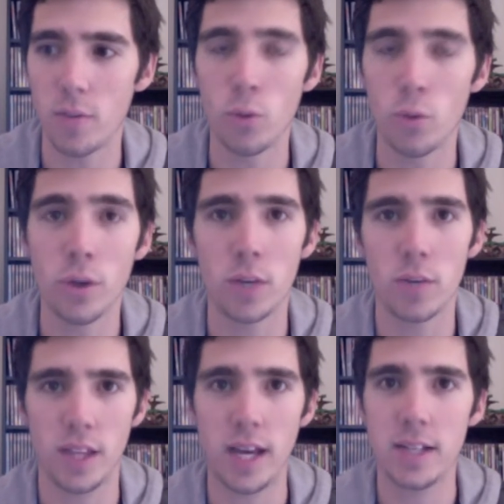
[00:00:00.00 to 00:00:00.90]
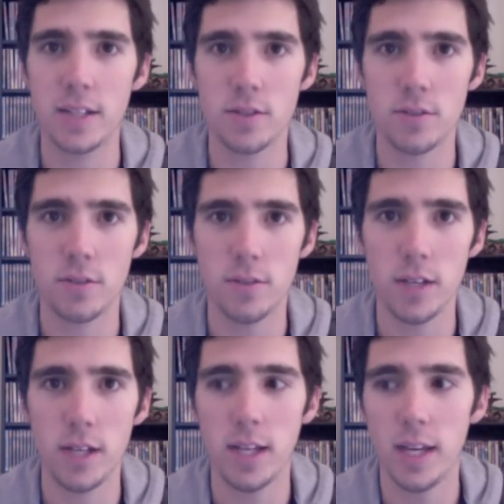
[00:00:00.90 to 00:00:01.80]
working with the actors on
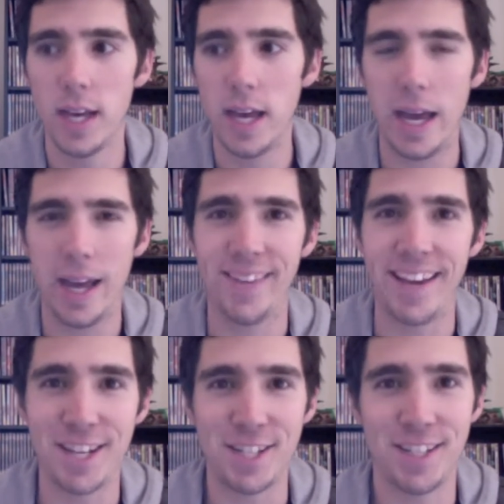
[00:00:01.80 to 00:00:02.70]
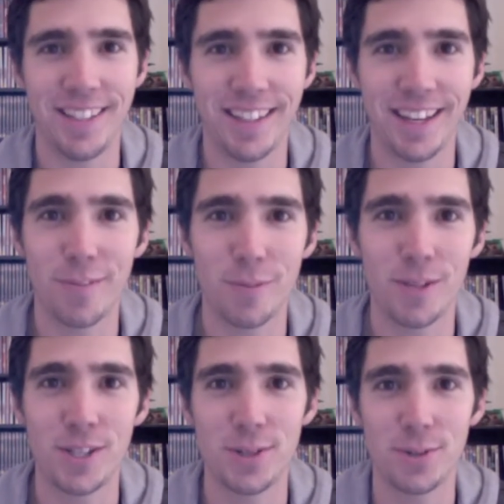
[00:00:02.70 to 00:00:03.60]
tour and the energy you get from
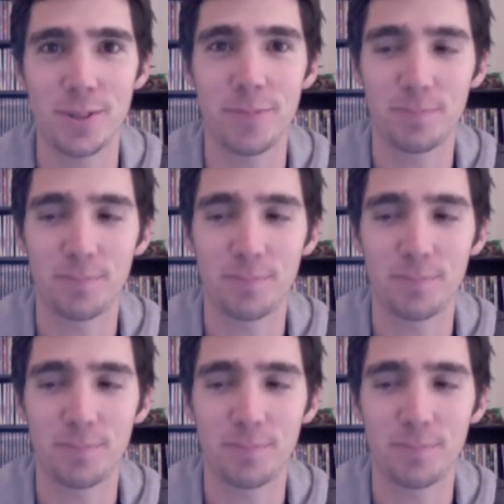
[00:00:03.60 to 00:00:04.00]
the children.